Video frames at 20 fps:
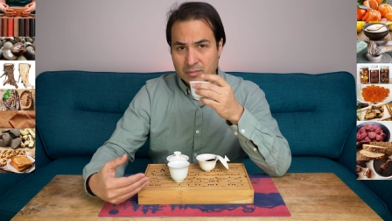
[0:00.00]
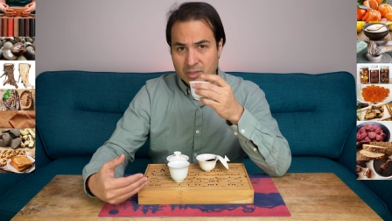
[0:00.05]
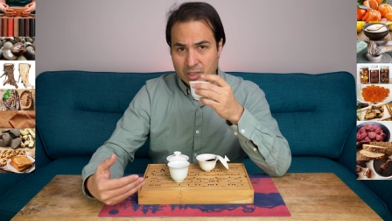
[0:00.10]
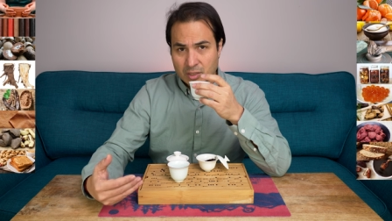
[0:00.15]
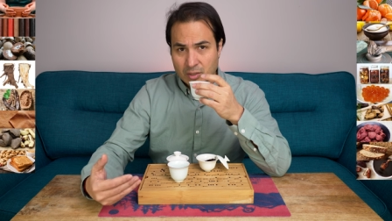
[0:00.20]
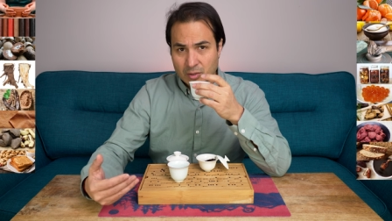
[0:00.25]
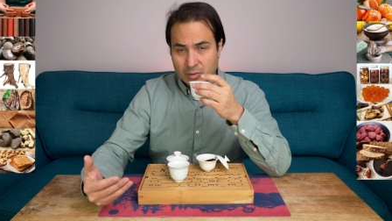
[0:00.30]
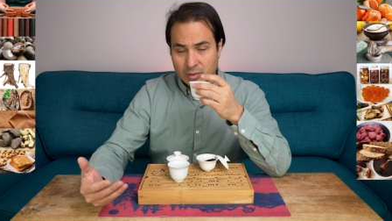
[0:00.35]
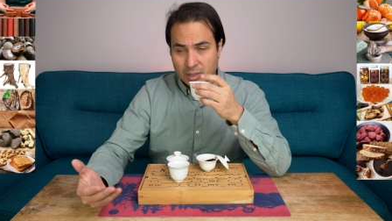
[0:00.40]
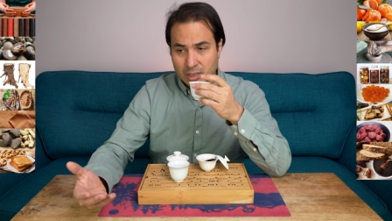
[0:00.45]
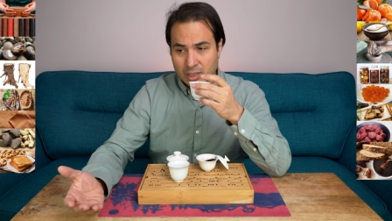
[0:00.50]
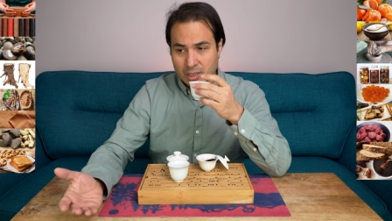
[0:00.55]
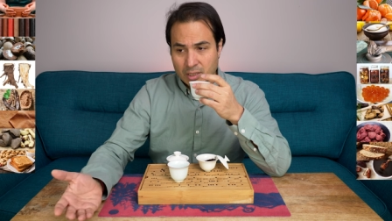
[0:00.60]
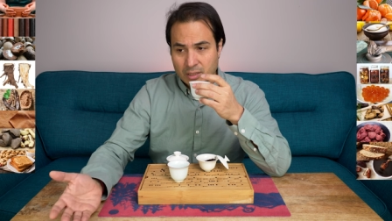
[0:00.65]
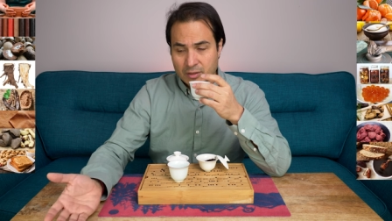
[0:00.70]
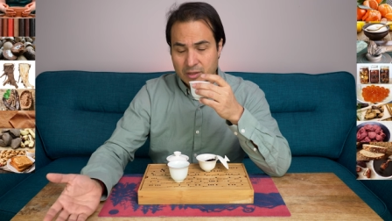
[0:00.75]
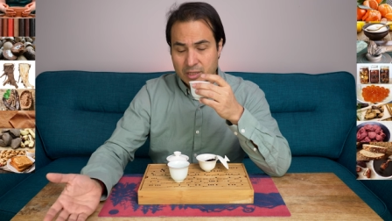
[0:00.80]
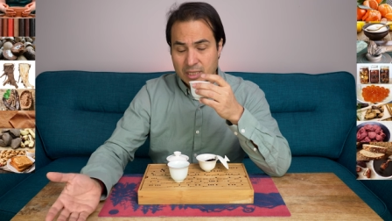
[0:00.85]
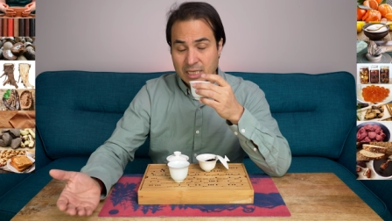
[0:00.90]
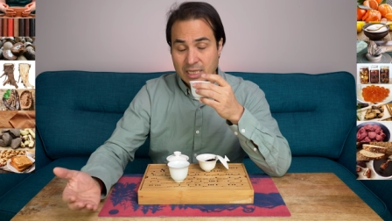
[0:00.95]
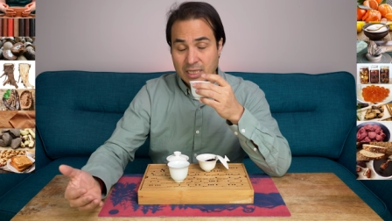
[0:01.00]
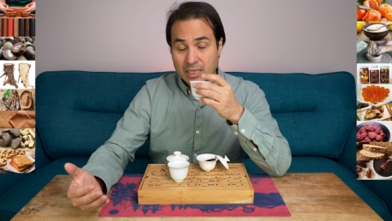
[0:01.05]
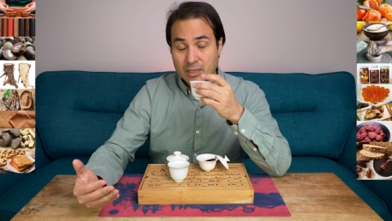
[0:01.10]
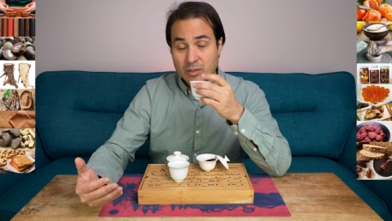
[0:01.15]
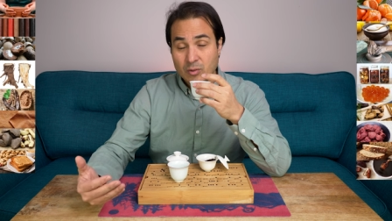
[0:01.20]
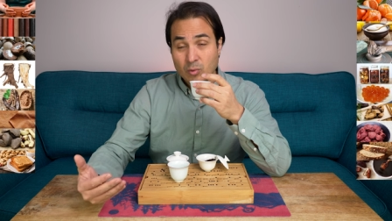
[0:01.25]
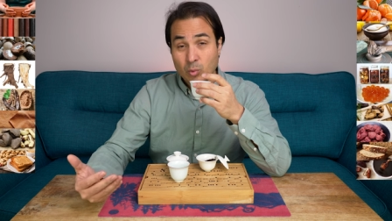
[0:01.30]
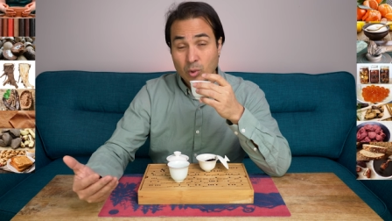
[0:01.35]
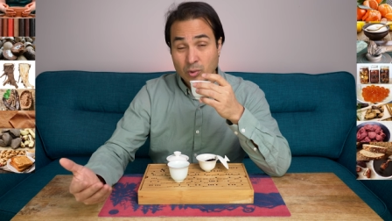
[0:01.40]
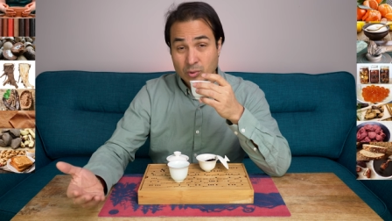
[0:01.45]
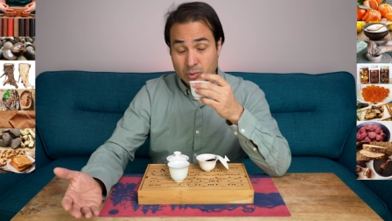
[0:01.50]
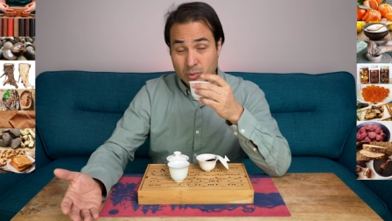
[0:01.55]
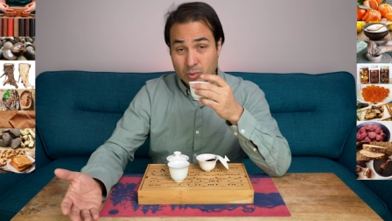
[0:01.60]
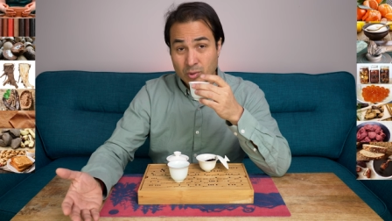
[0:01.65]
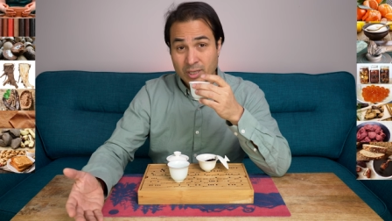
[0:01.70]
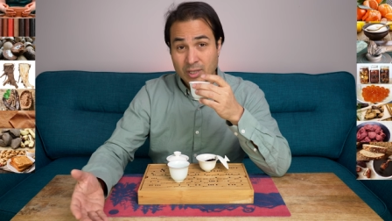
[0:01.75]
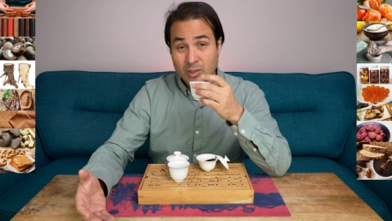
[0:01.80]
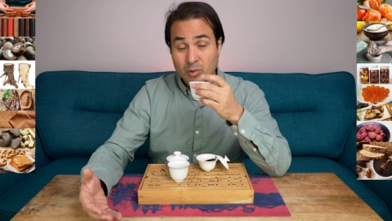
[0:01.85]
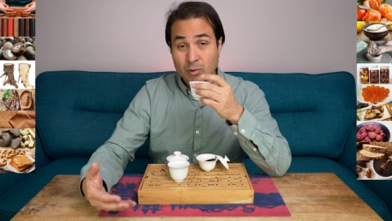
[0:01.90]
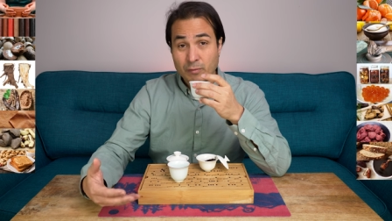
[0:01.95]
you know, uh, the wo
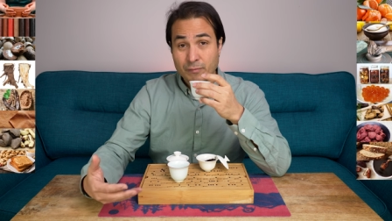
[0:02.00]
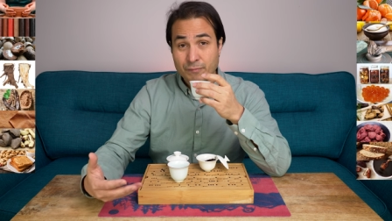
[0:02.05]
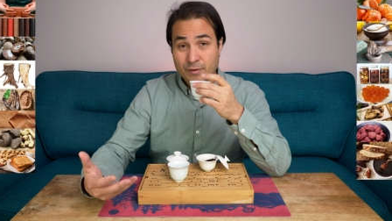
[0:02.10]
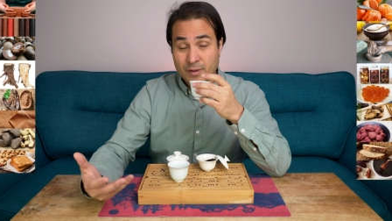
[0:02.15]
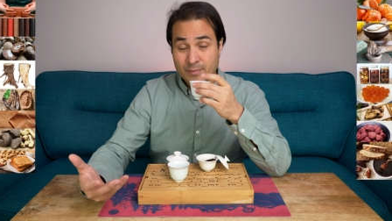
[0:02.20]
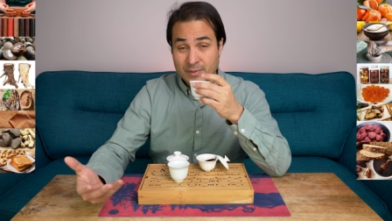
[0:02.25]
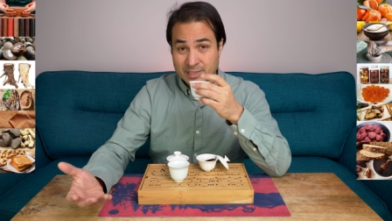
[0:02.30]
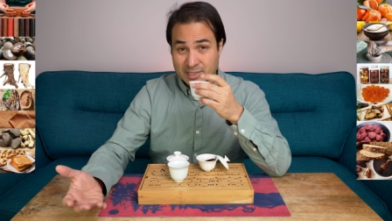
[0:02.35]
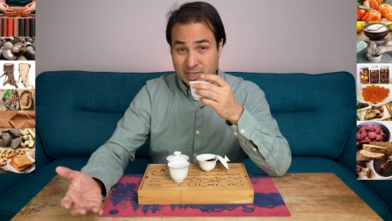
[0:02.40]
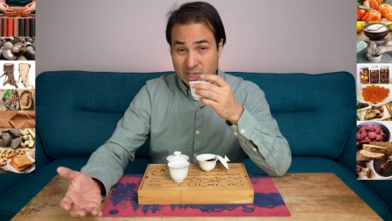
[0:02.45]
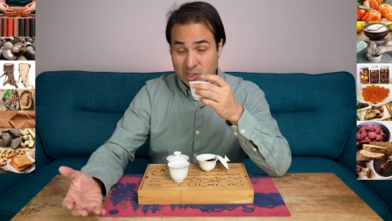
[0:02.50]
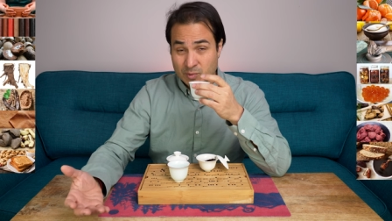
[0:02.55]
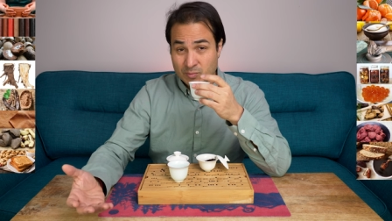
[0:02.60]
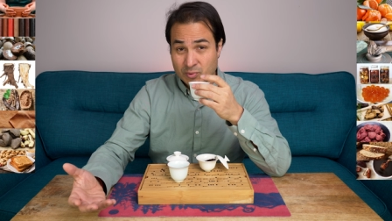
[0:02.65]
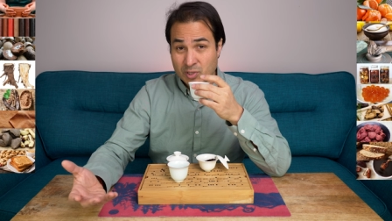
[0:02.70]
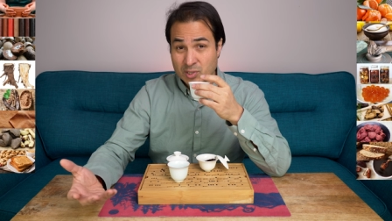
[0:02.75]
dui or fermentation